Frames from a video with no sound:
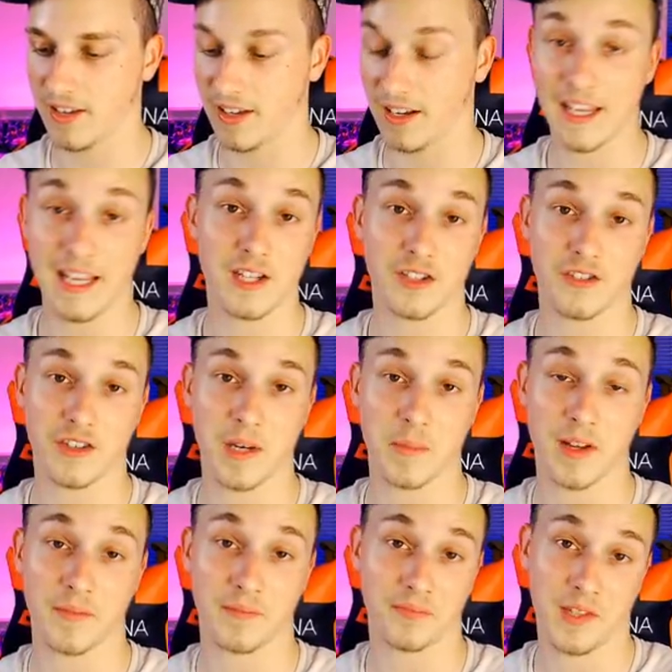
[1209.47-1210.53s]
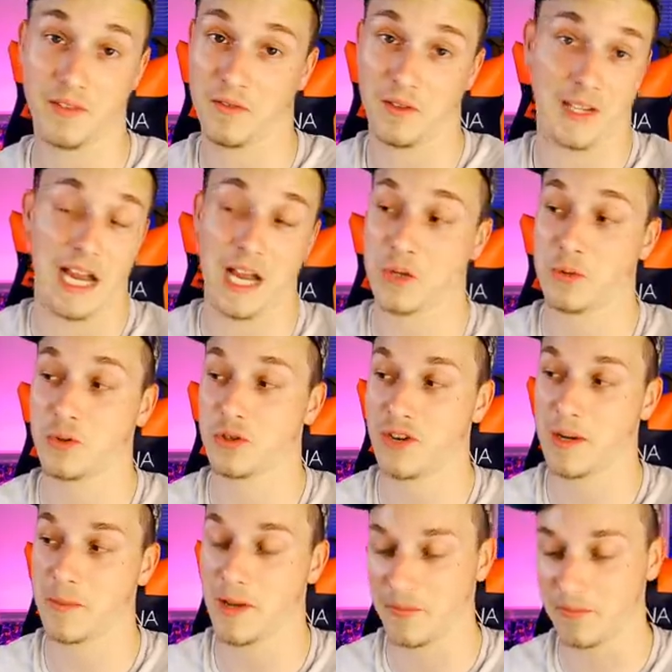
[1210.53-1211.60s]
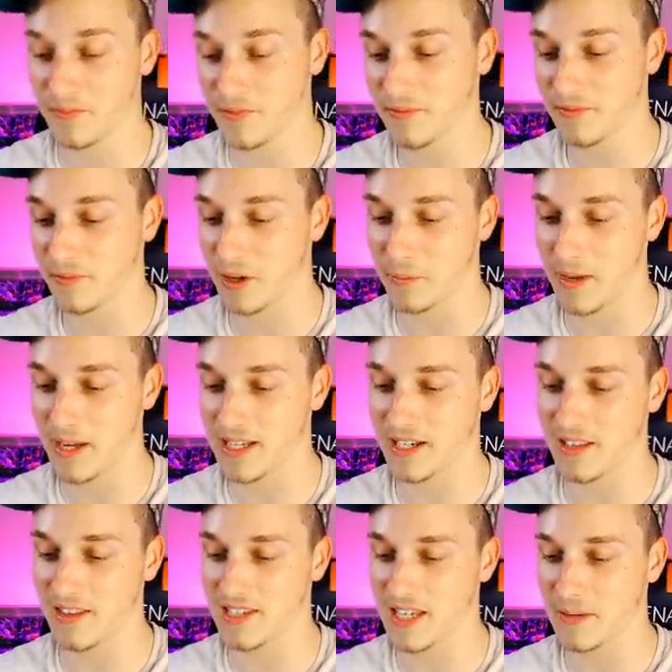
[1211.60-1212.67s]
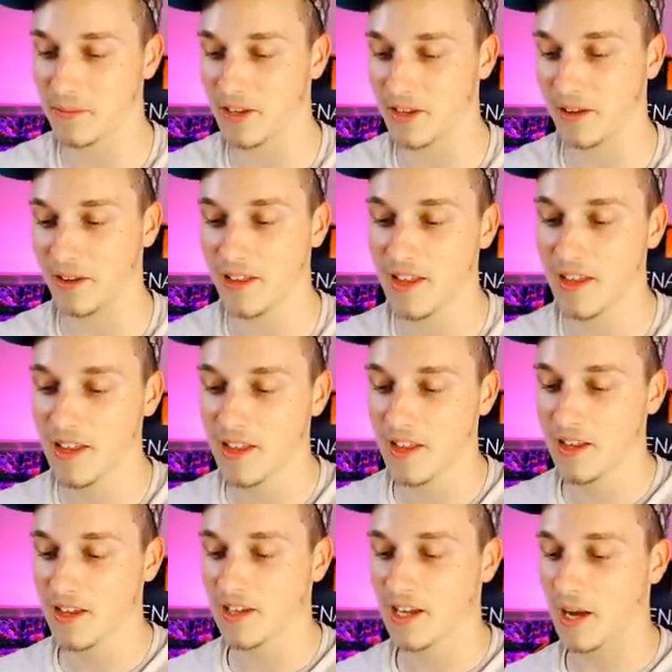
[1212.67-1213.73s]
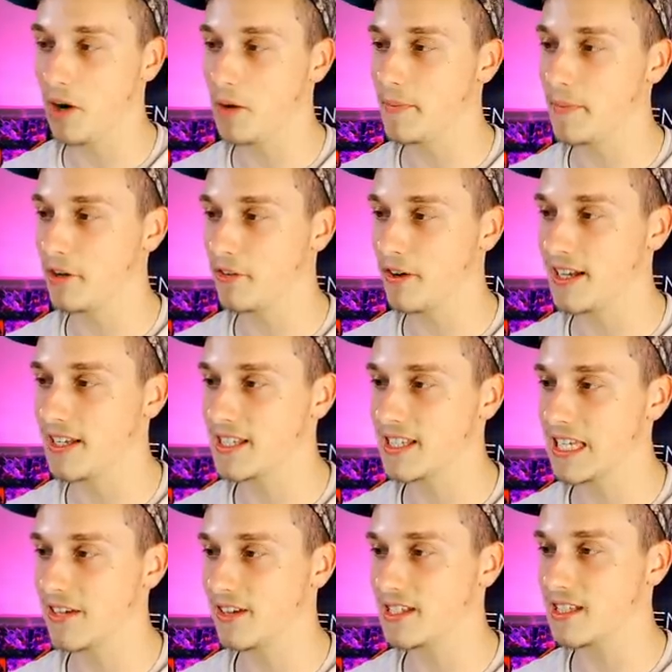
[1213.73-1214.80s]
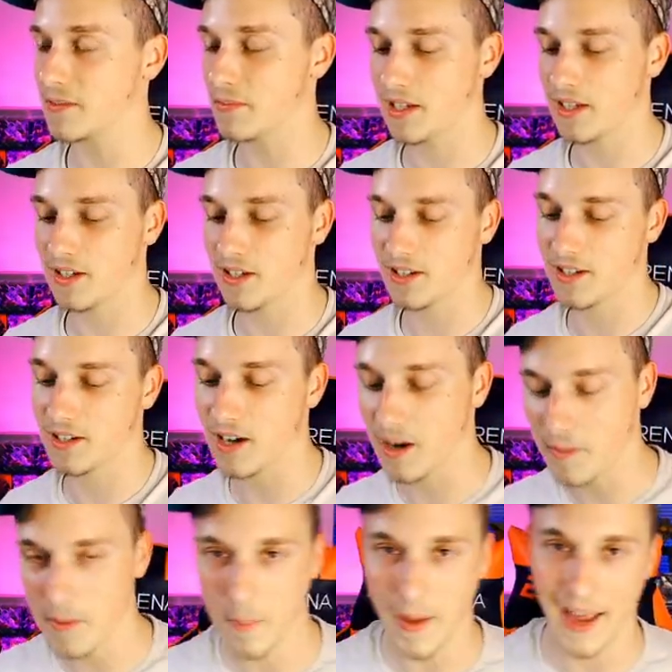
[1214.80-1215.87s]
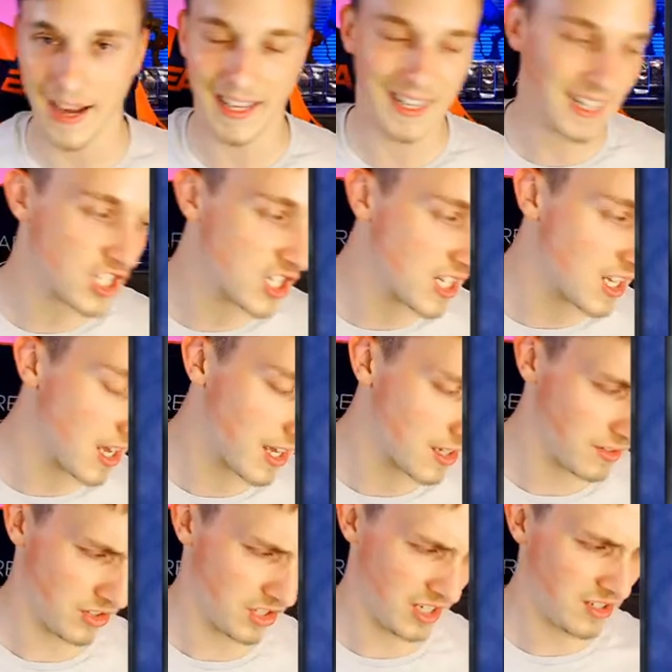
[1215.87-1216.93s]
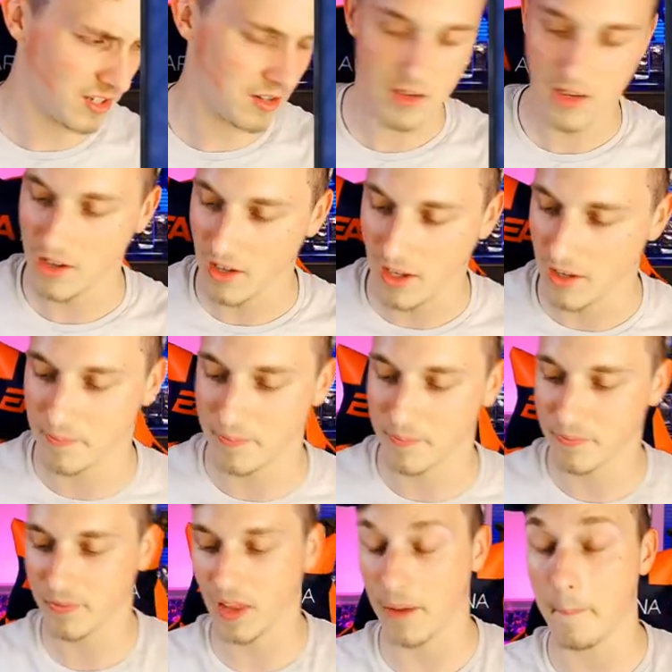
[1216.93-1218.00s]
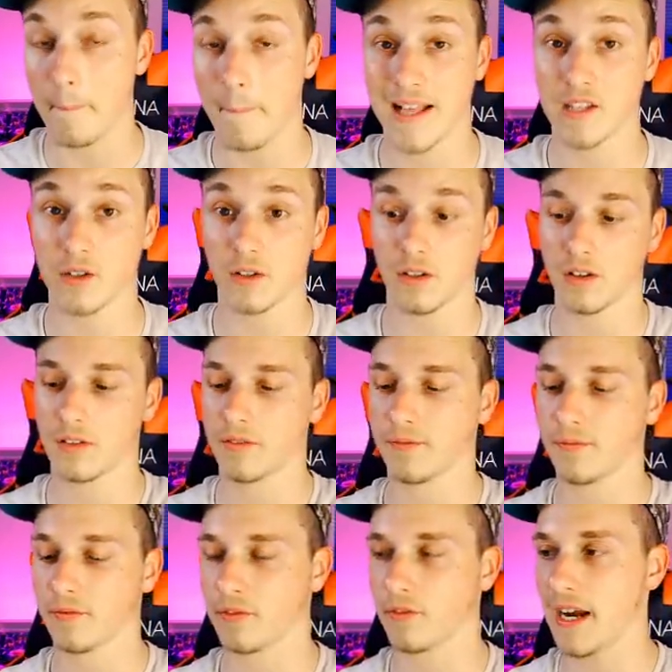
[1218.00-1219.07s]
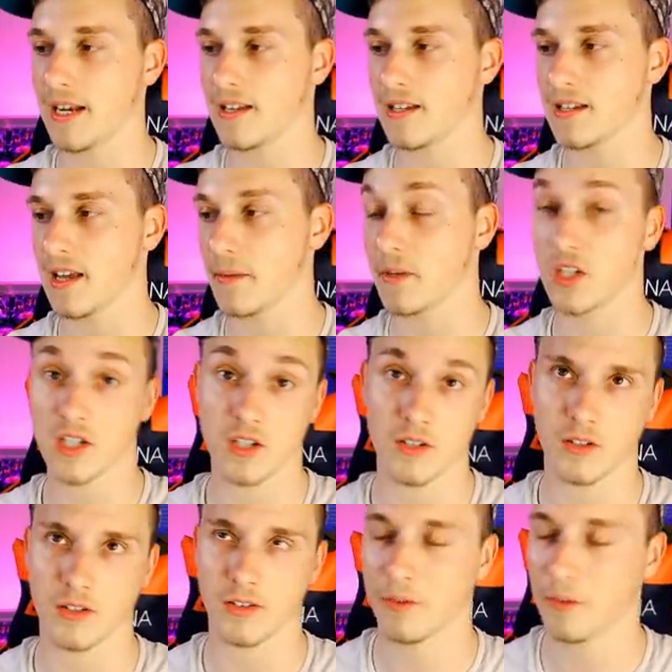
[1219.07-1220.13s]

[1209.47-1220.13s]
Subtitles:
Link streamer. Casual streamer. We are basically the same thing. Come on, Metal Raiders. Give us something good. I remember packing a Jinzo? Metal Raiders Magicians.